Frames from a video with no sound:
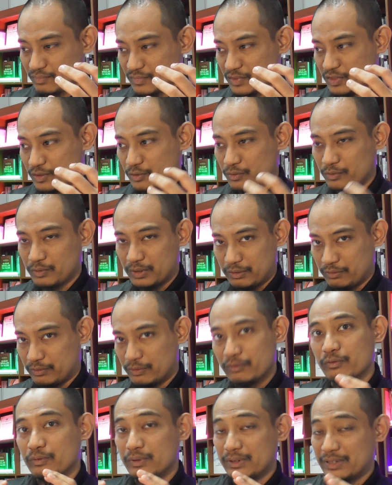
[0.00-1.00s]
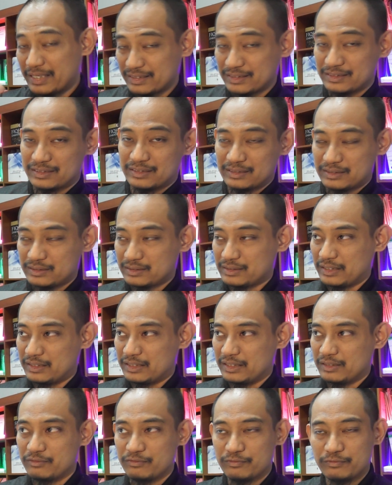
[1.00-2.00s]
you know, let's take
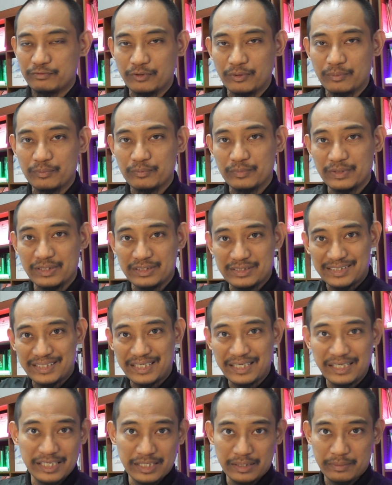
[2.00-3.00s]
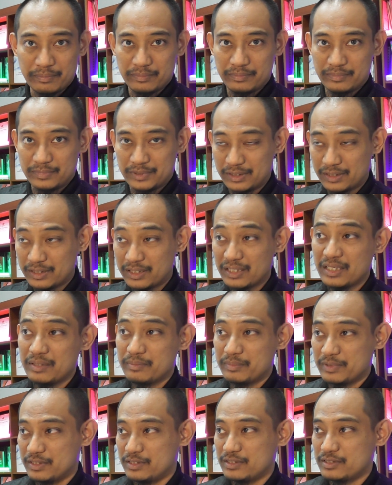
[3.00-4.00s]
it from its claim. The
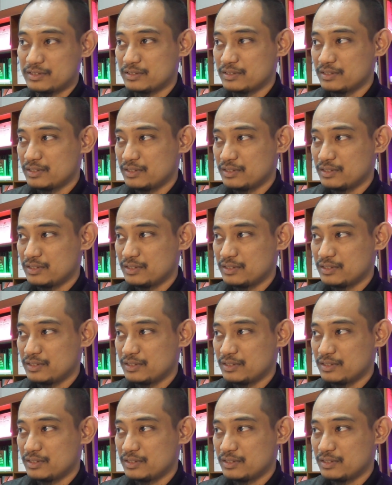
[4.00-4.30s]
claim is,